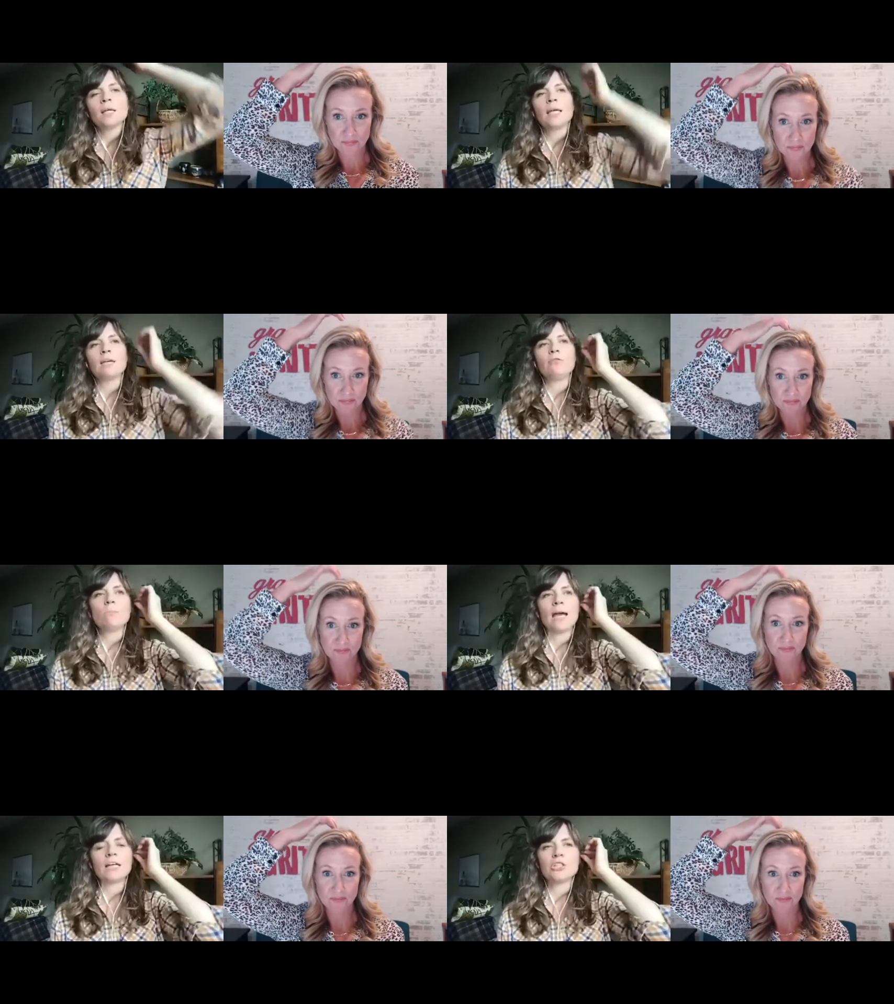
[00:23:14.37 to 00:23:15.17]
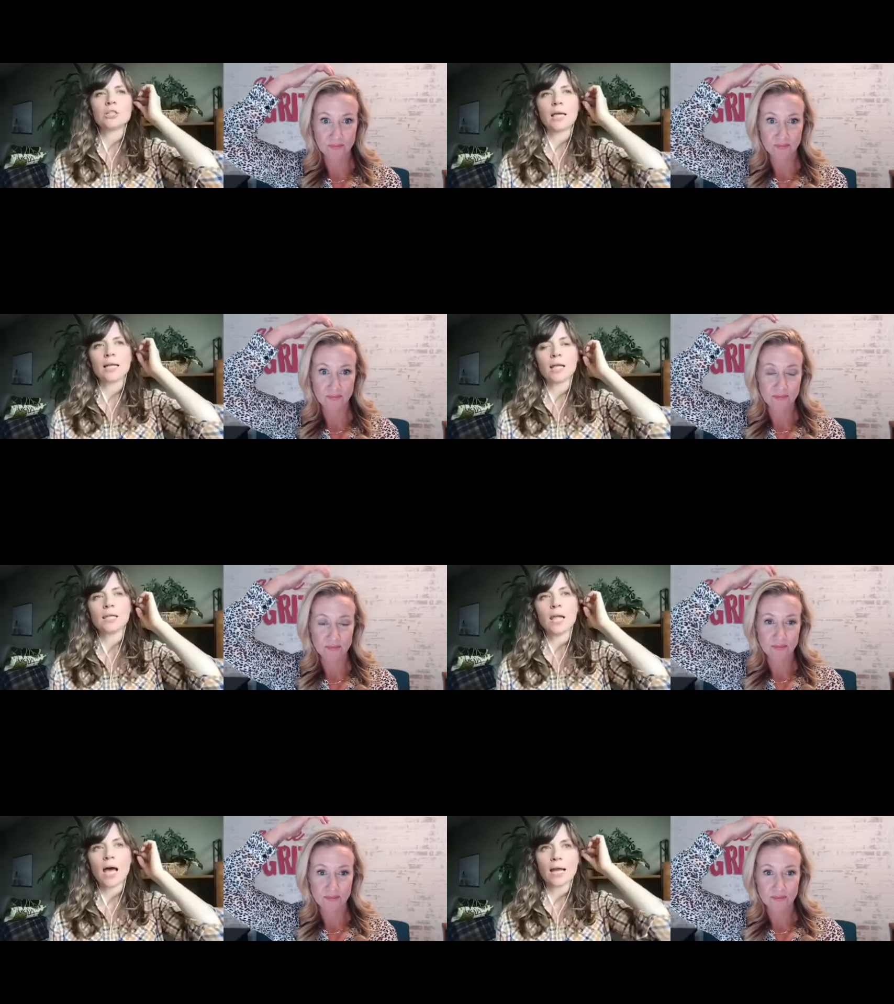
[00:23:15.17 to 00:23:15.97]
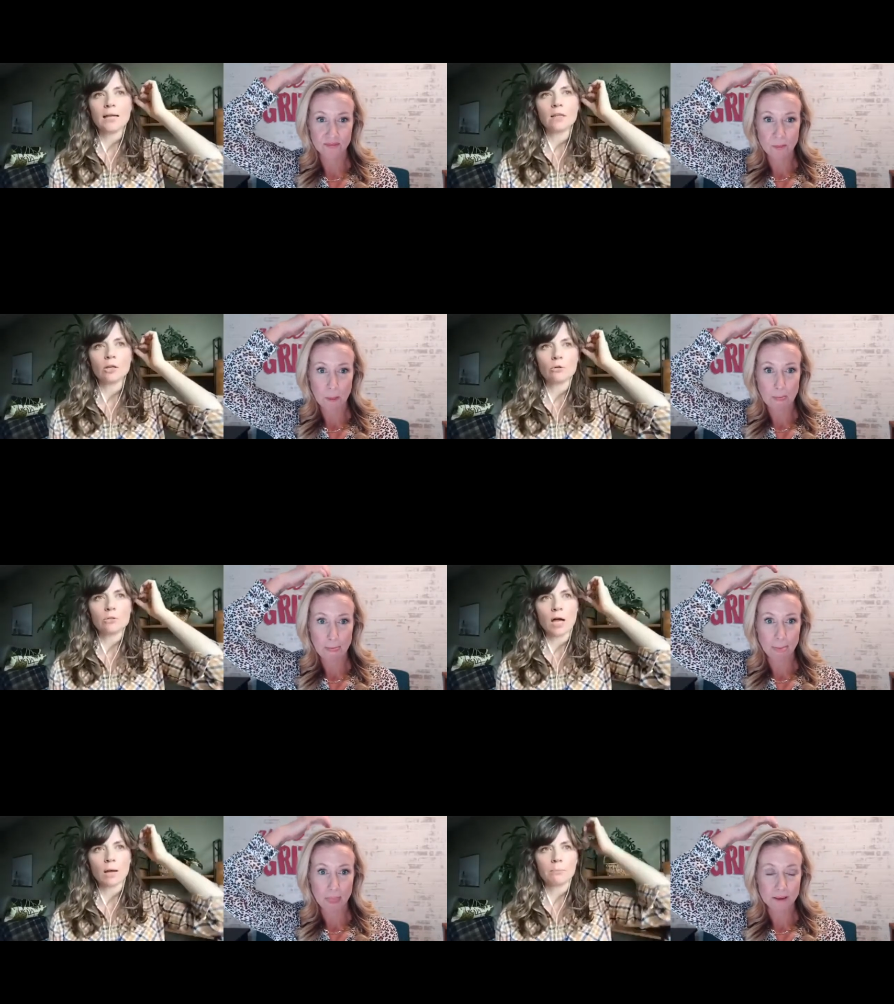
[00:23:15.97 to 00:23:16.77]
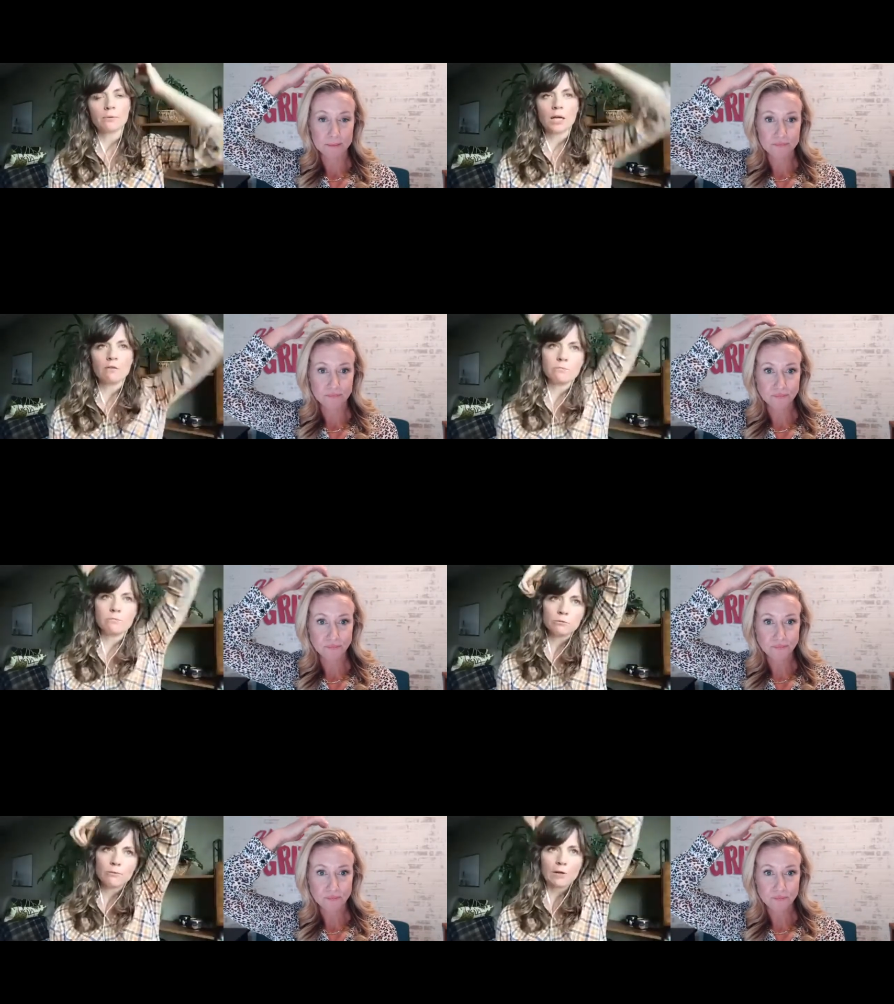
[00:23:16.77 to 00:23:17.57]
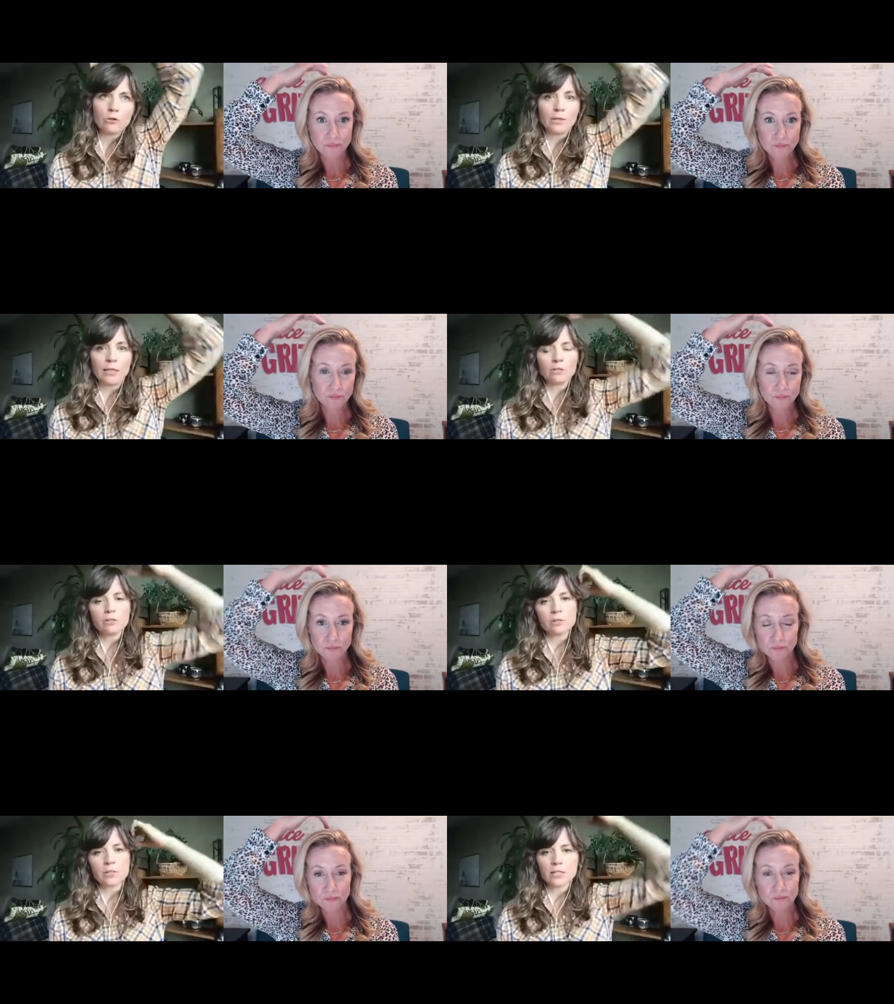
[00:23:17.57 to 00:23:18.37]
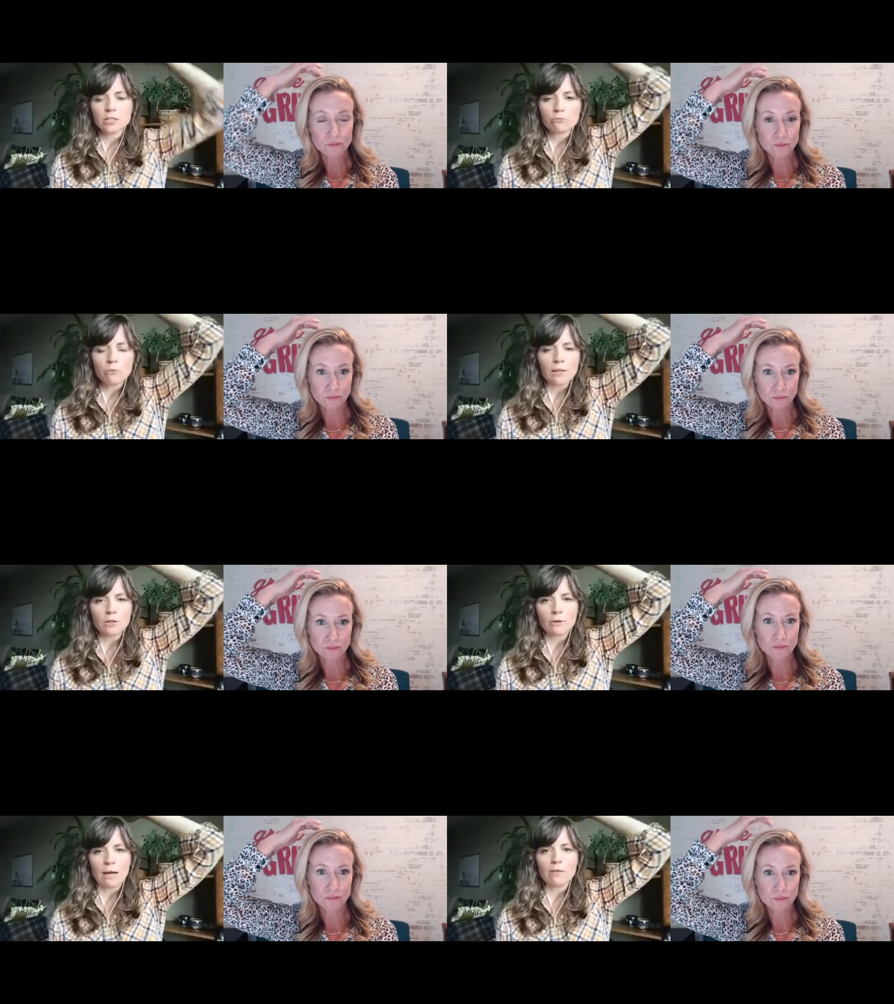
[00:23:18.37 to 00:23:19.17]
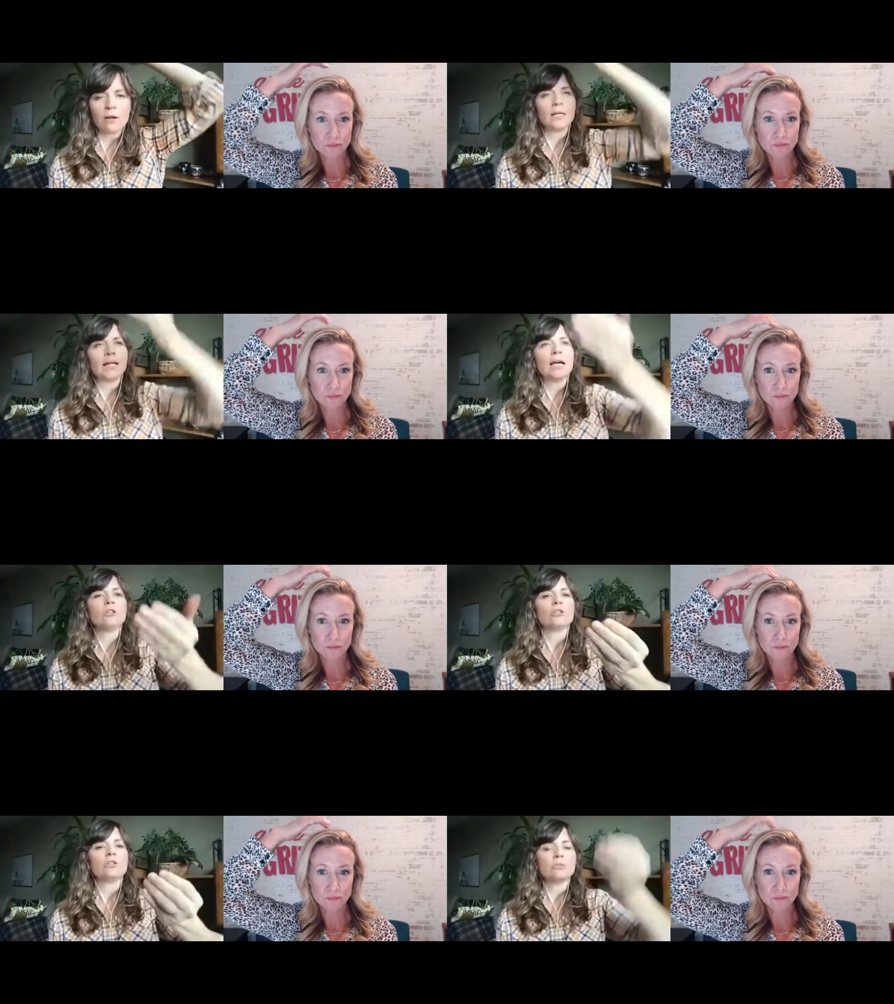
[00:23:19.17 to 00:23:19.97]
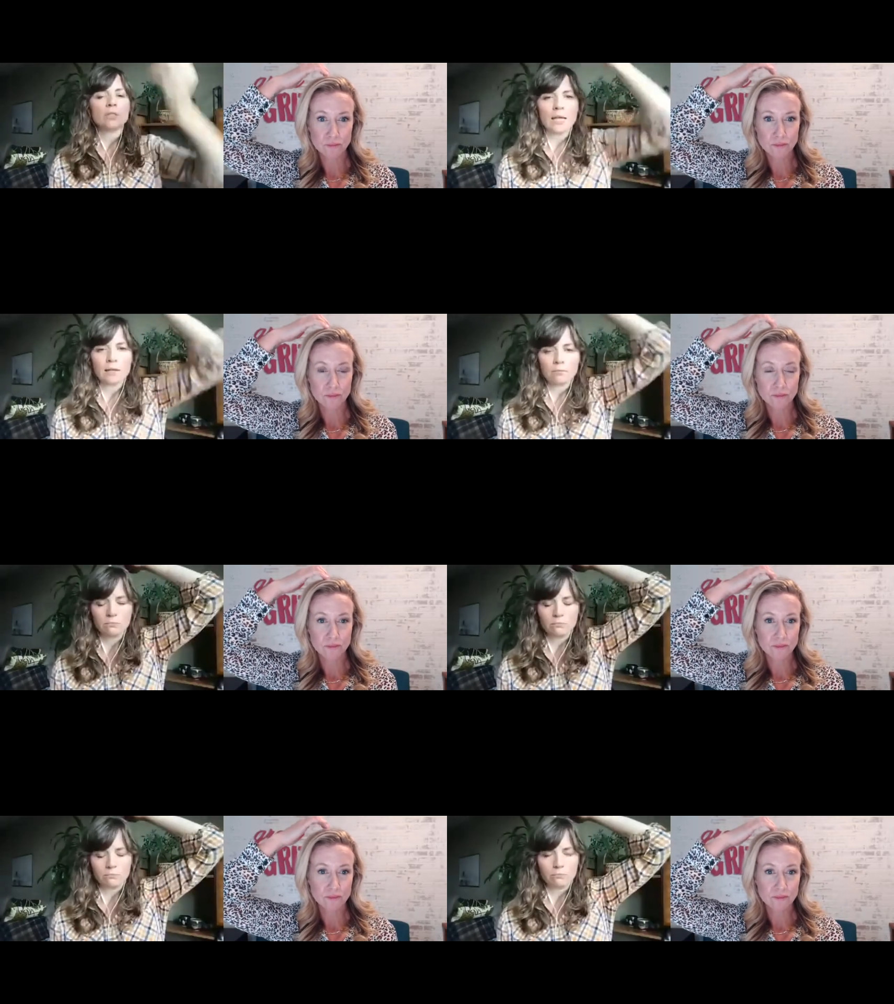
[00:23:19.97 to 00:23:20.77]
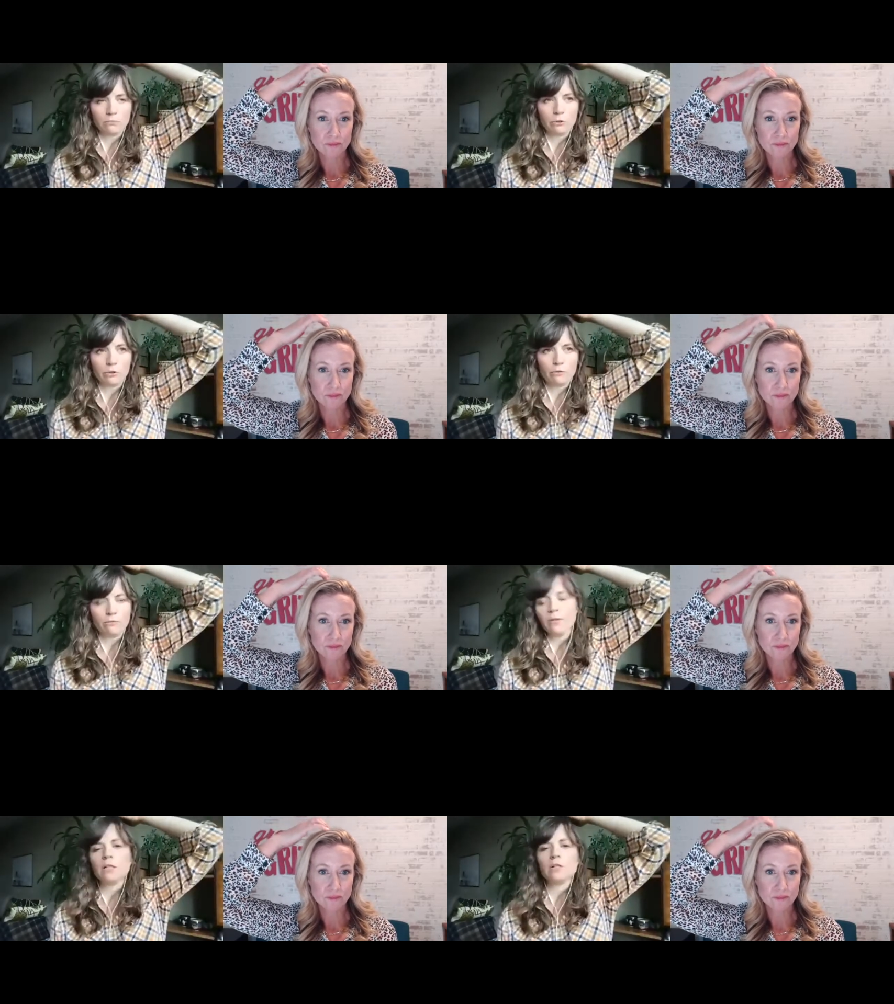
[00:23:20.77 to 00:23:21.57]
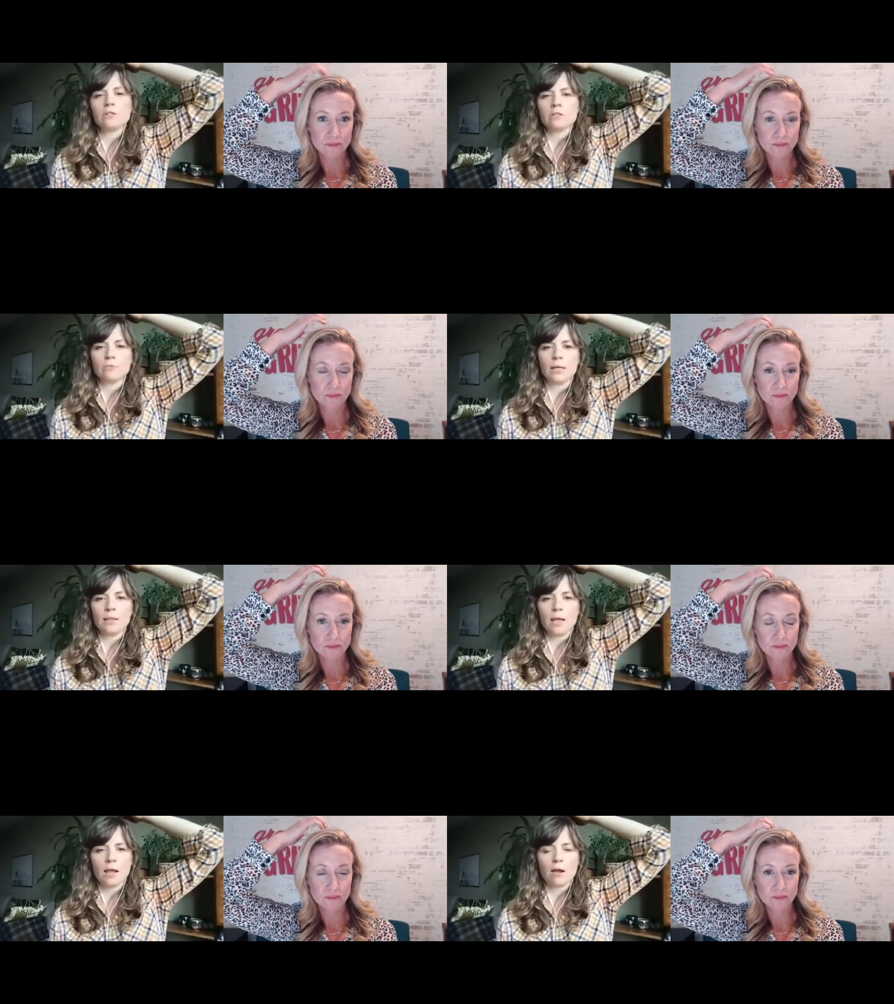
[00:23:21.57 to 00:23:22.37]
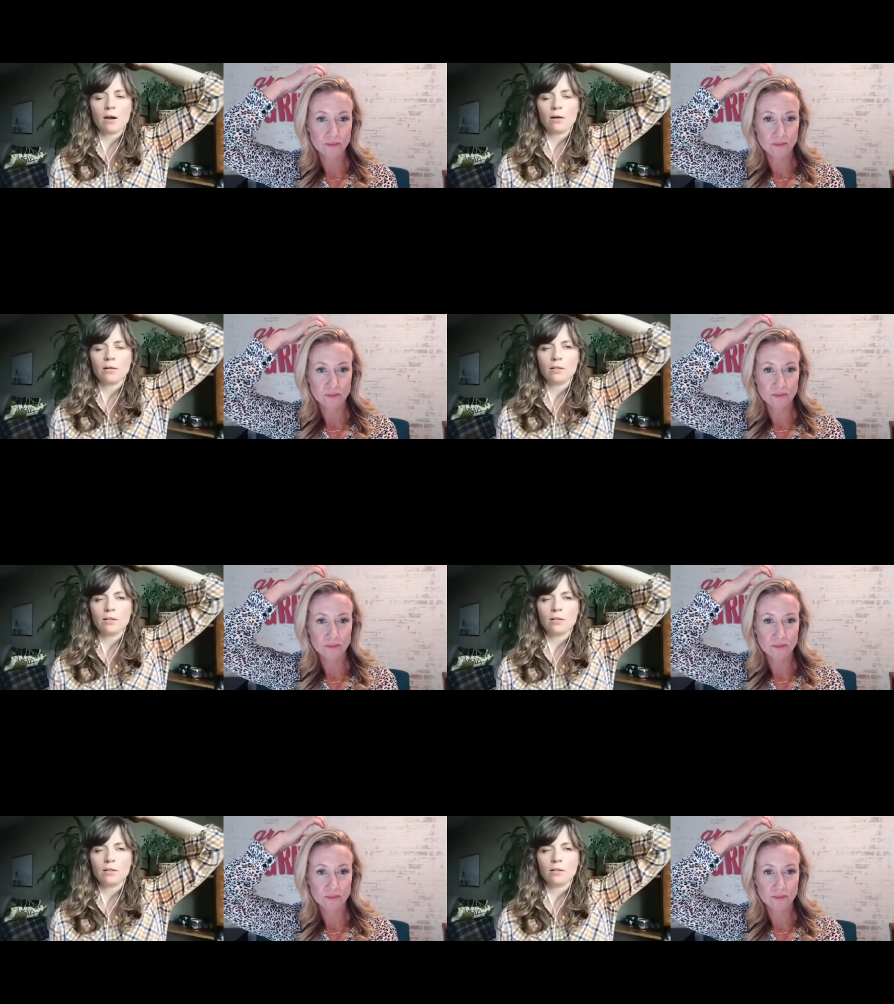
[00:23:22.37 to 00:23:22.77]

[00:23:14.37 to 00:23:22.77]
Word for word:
Speaker 1: If you imagine like a line that goes up kind of around your ears, it's just right on the crown there. And again, you can use like three or four fingers right there.